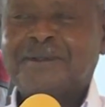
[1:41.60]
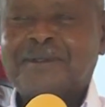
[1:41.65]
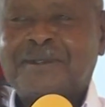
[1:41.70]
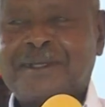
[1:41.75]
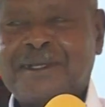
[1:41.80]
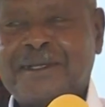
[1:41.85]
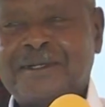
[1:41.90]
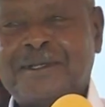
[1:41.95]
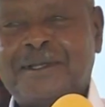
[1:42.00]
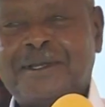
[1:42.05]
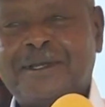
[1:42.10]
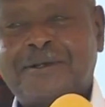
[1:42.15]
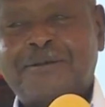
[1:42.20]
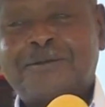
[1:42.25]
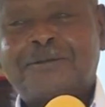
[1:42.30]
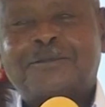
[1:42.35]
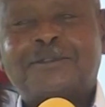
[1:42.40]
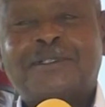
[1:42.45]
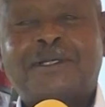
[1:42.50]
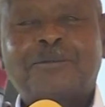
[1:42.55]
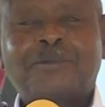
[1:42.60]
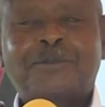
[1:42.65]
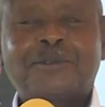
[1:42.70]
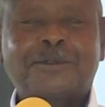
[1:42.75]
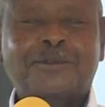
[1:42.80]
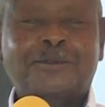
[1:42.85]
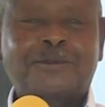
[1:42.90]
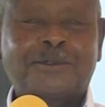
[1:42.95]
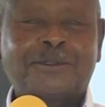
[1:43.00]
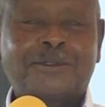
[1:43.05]
He had heard of
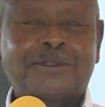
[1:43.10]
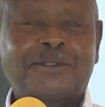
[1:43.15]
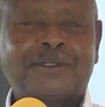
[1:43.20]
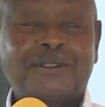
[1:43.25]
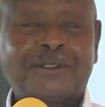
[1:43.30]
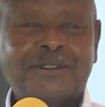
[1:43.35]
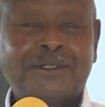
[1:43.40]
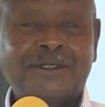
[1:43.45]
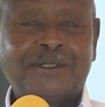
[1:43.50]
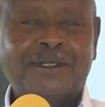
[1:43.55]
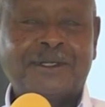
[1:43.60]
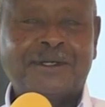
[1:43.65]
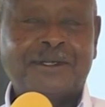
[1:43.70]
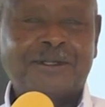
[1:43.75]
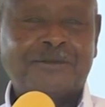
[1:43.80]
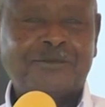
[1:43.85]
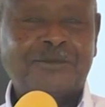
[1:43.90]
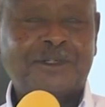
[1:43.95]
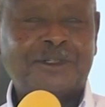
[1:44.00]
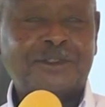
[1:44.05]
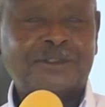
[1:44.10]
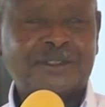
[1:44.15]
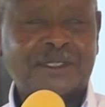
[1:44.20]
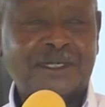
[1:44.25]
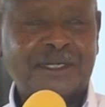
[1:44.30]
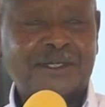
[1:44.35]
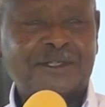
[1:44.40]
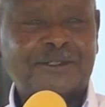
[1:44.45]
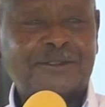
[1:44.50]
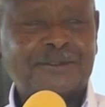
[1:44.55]
something called the Indian Evidence
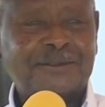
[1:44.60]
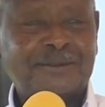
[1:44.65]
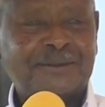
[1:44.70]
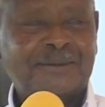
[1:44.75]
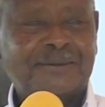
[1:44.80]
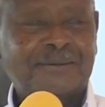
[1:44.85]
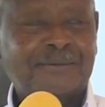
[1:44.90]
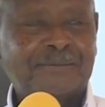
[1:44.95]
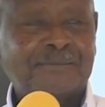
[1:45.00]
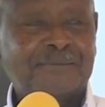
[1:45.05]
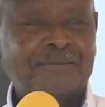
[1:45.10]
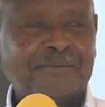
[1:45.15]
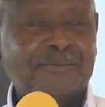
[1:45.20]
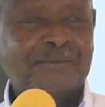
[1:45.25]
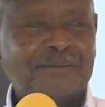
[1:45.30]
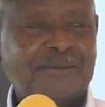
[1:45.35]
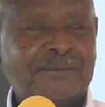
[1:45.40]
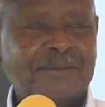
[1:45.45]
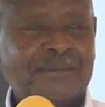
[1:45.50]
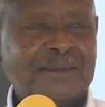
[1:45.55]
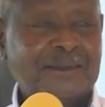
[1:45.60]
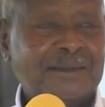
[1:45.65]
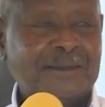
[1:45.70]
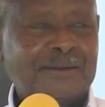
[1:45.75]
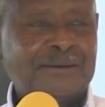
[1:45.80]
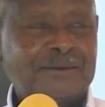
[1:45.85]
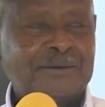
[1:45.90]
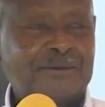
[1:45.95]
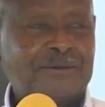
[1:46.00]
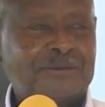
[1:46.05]
Act
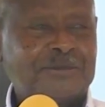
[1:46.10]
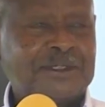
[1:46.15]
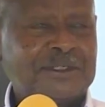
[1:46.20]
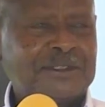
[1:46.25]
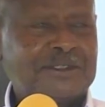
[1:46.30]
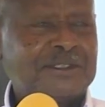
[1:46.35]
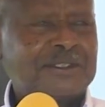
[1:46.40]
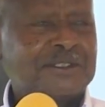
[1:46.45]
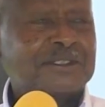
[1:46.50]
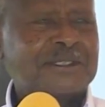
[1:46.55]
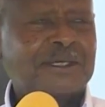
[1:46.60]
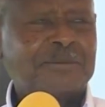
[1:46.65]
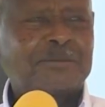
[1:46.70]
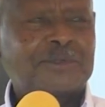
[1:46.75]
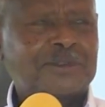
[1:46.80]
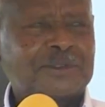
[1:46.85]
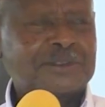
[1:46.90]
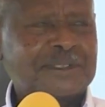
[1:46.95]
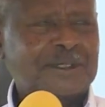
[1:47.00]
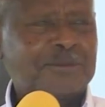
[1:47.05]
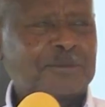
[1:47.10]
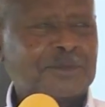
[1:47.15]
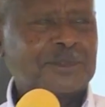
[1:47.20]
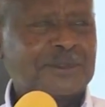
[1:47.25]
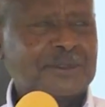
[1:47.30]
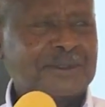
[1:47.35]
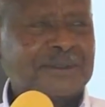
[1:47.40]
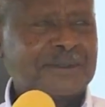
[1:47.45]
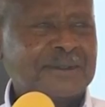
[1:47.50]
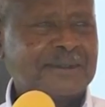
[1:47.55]
of
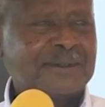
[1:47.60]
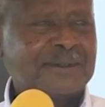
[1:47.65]
18-something-something.